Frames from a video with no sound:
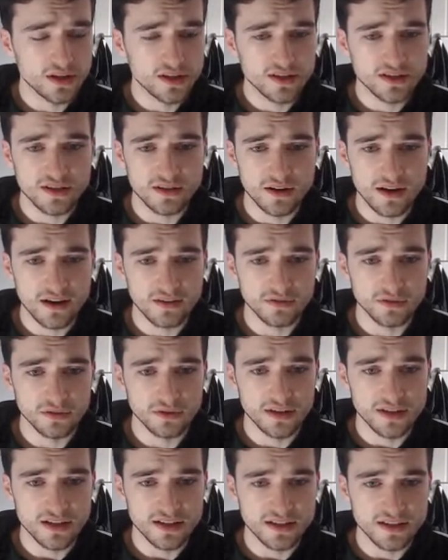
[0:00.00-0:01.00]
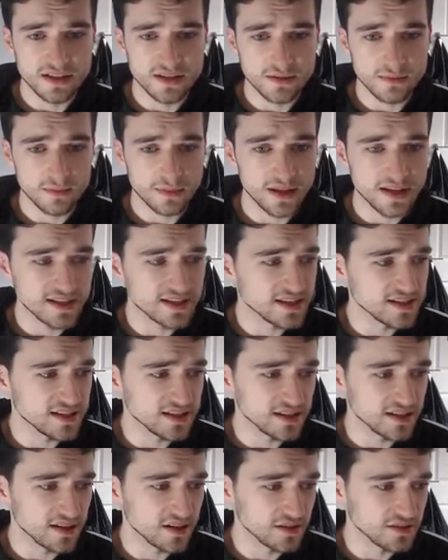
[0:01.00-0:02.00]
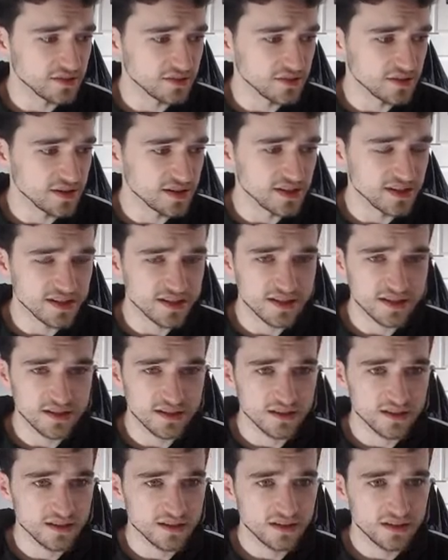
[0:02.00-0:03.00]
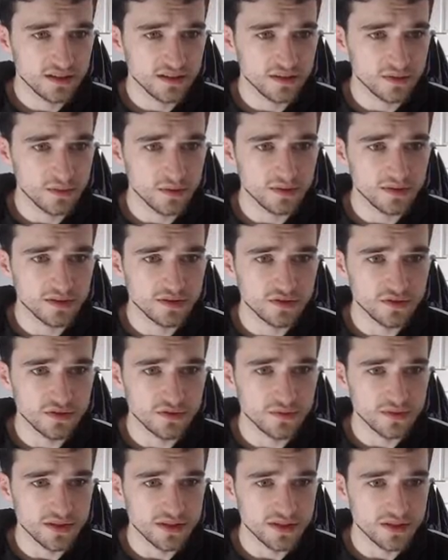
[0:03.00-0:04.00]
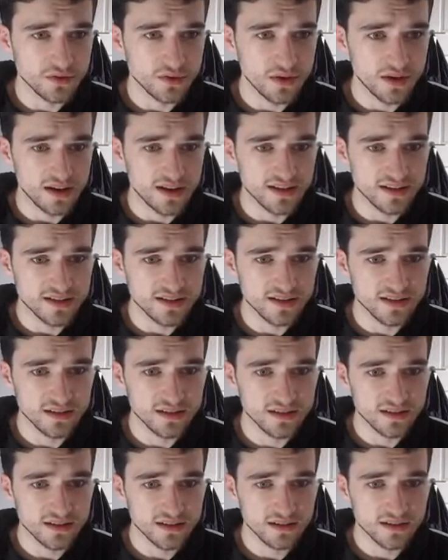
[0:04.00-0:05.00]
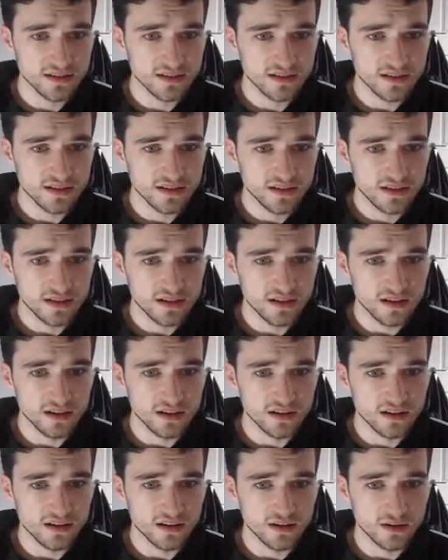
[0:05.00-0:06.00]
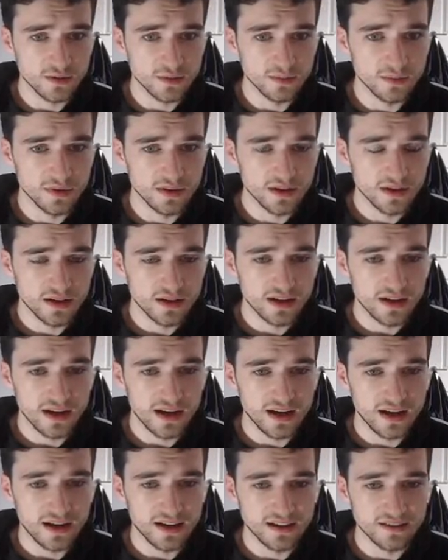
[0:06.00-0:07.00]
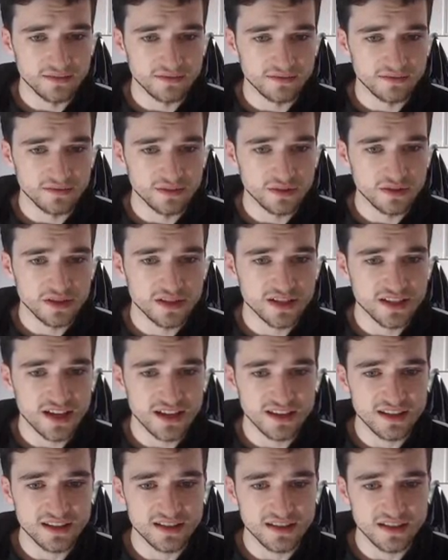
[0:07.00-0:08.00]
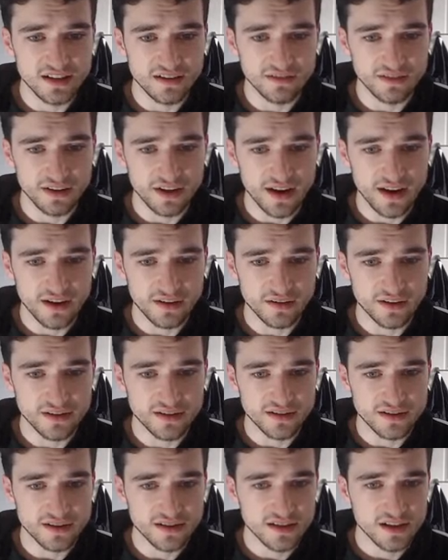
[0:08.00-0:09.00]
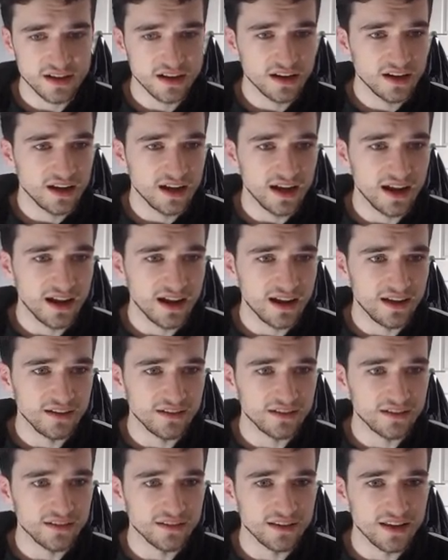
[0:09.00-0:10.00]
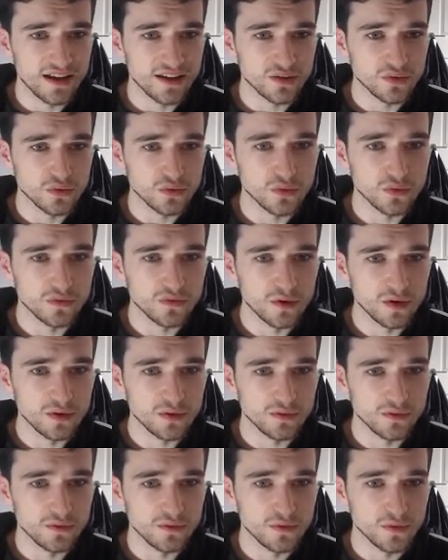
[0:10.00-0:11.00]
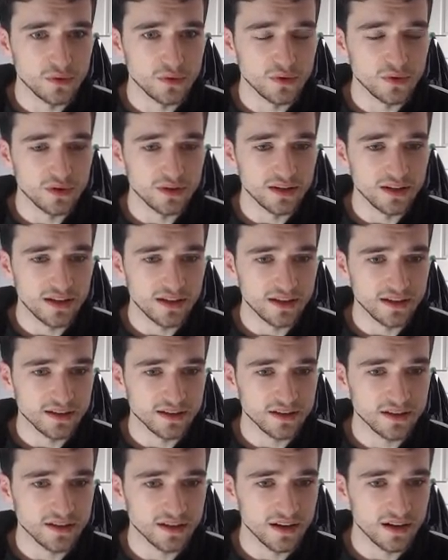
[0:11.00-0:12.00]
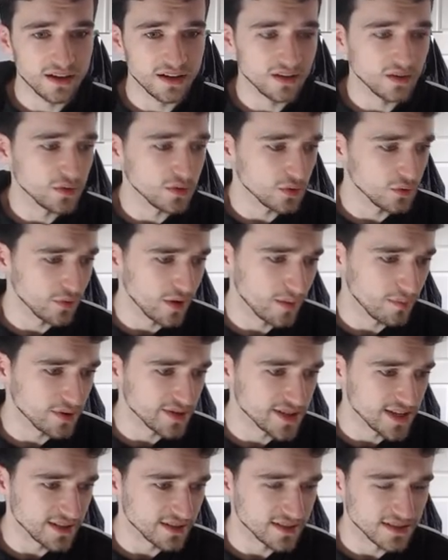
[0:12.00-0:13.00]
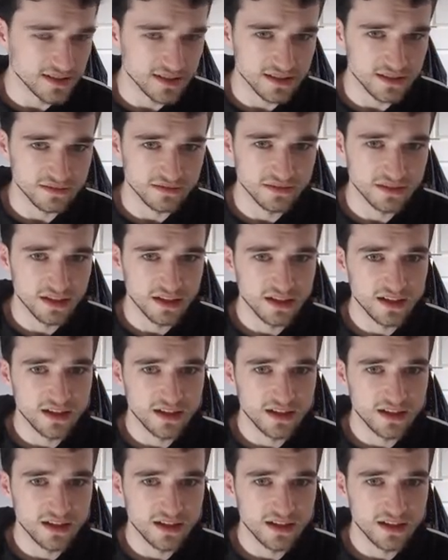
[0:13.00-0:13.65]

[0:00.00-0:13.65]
So you have all these places in countries. I'll probably draw them as squares. And we'll just say these are different areas. And they all vote for, like, a local representative.